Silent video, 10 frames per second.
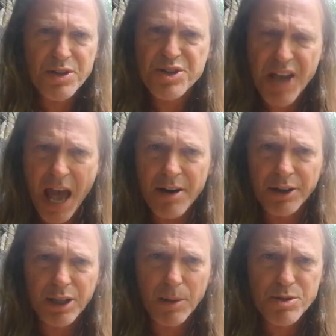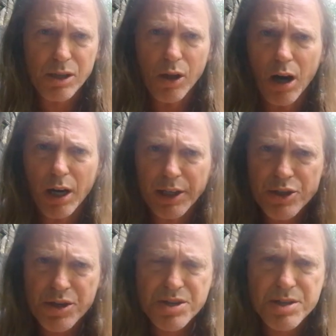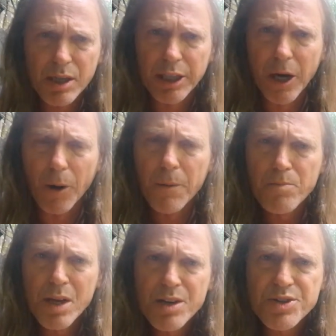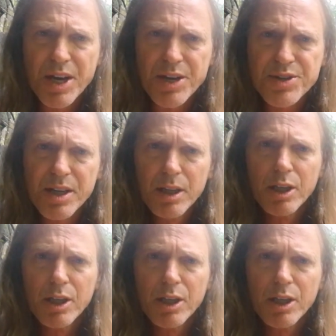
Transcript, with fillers: And Saturn comes along and just, you know, says,